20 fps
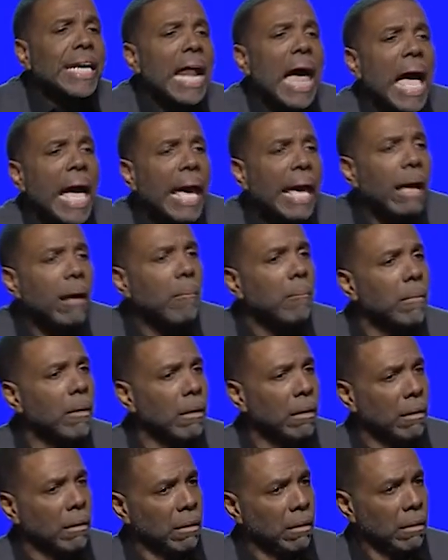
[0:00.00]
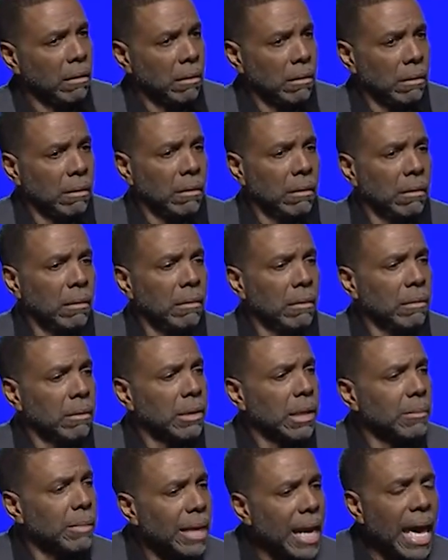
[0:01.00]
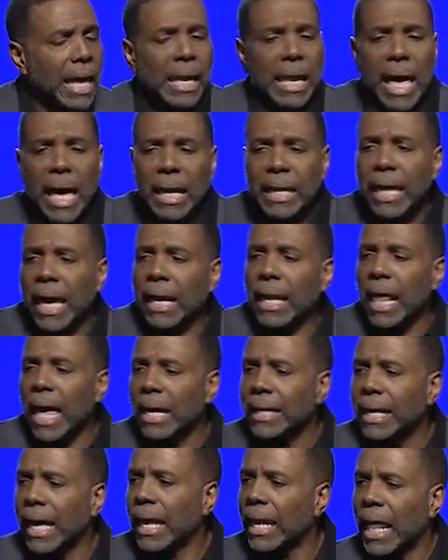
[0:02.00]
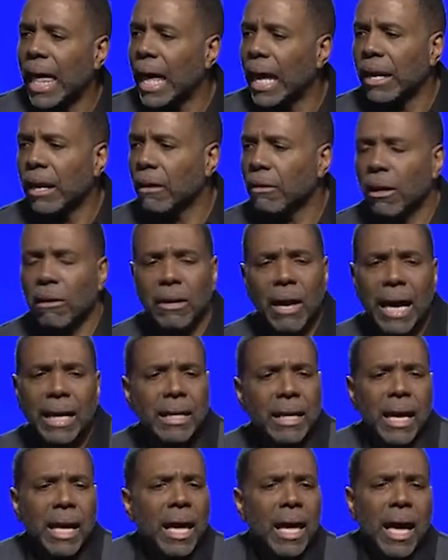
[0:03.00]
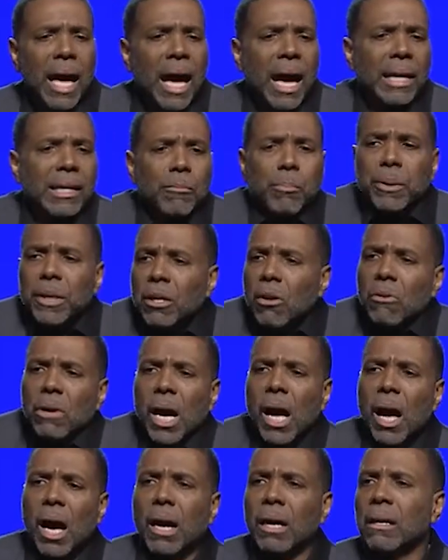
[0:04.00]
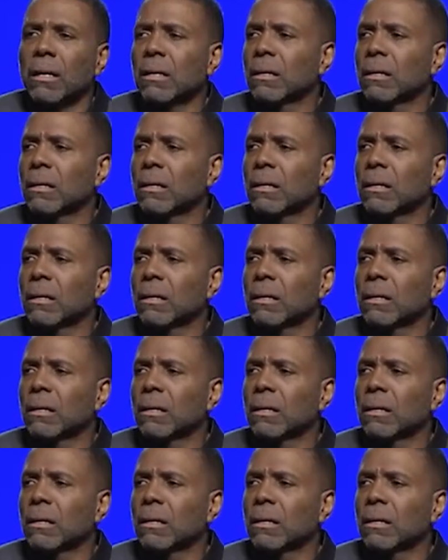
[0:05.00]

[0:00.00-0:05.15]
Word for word: I am. Give me that line, that line, that line. No, no, no. I, I depend on God.